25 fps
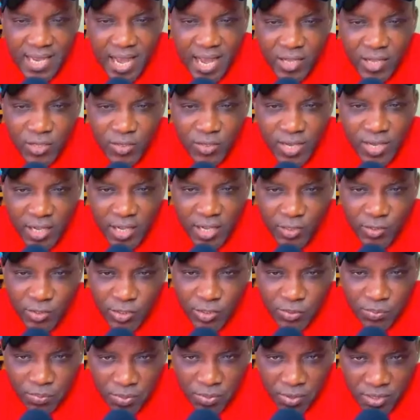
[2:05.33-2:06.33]
And you can
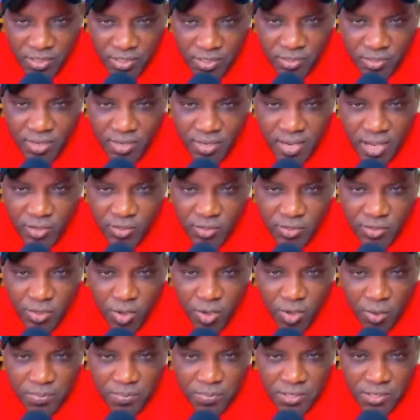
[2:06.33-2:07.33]
use bot, you can use
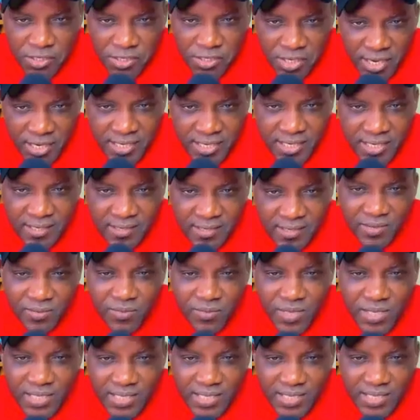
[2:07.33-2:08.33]
copy trade
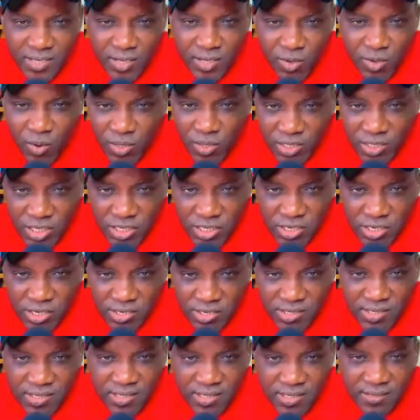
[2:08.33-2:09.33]
with
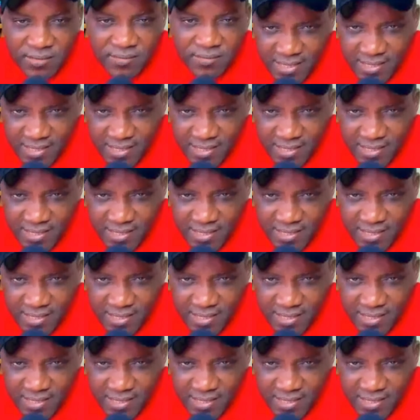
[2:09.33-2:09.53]
conditions.